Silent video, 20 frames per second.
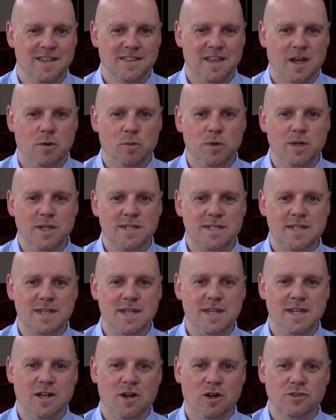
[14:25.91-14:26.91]
that we
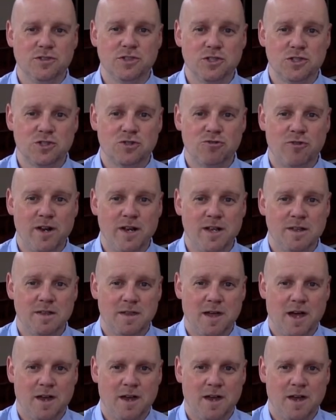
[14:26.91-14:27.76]
see God's strength